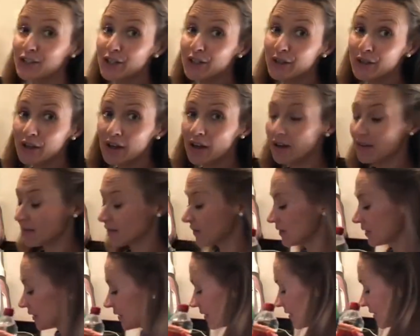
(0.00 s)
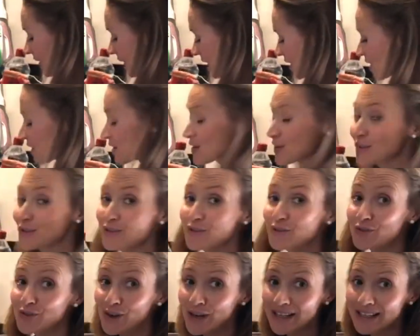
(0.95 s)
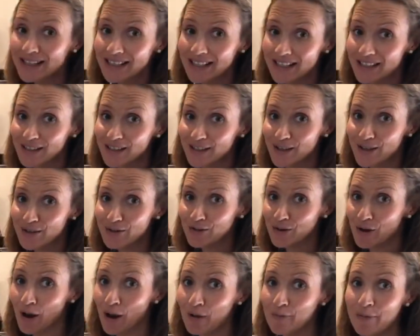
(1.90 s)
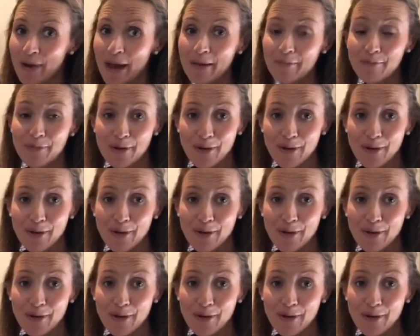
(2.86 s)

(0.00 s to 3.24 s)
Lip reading: 2 cupfuls straight into the drum and